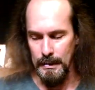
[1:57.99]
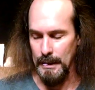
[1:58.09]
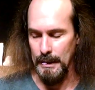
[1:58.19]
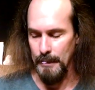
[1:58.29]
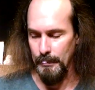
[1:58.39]

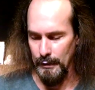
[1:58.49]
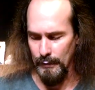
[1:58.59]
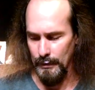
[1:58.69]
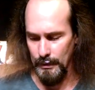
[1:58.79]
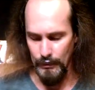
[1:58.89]

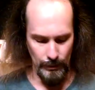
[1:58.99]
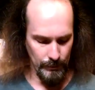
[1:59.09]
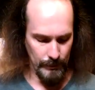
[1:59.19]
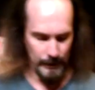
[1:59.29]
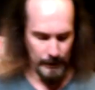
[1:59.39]
separately, which
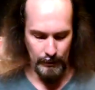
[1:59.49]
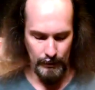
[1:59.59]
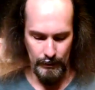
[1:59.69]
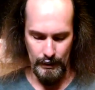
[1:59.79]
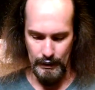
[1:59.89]
wasn't a big deal.